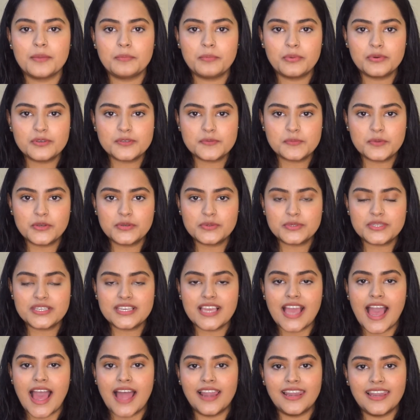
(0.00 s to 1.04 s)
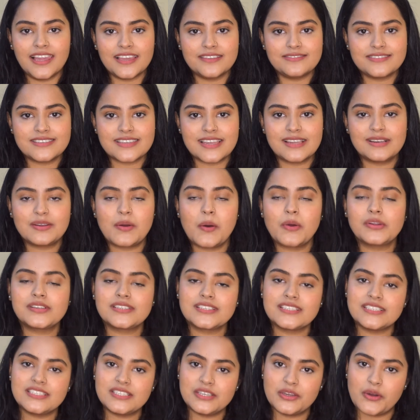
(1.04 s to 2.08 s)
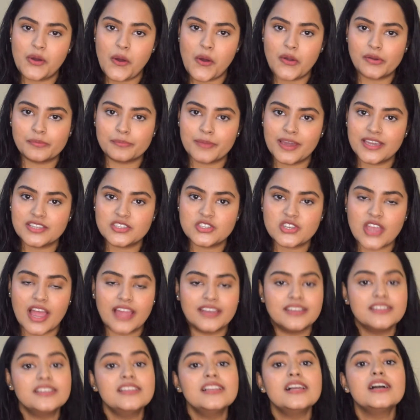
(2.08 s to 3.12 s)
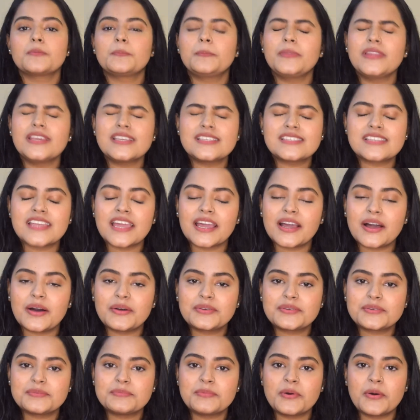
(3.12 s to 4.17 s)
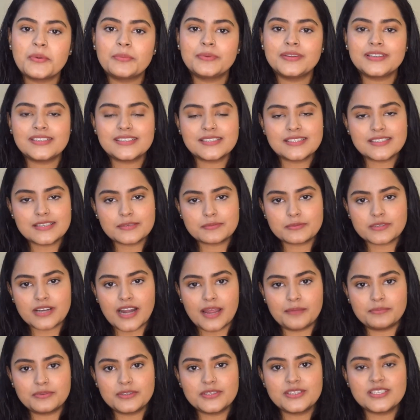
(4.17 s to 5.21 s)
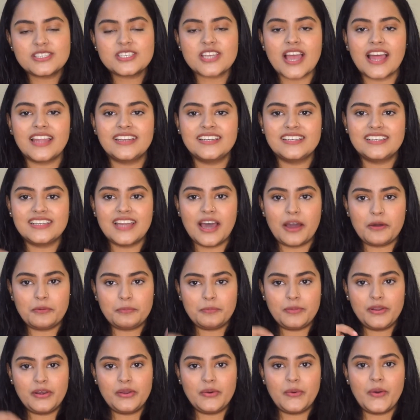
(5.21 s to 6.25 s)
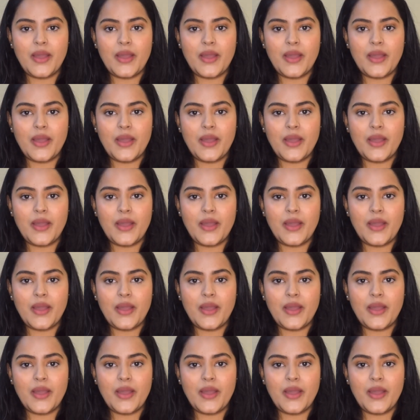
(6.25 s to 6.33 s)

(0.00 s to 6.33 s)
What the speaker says: I post beauty and lifestyle content here on my channel. Please take out a moment and subscribe to the channel down below.